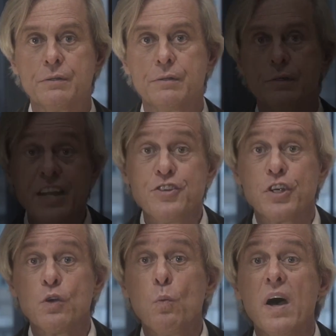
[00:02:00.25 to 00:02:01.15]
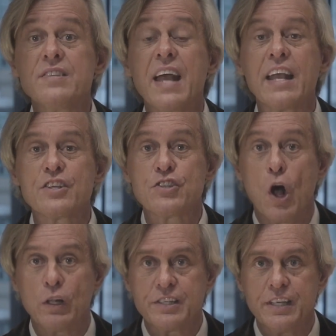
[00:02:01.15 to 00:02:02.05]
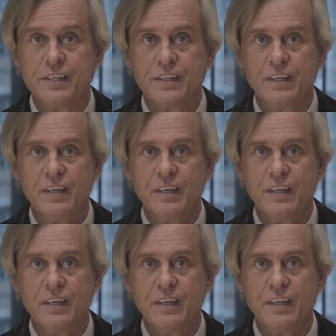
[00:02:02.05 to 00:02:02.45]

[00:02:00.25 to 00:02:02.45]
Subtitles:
Nature was exalted,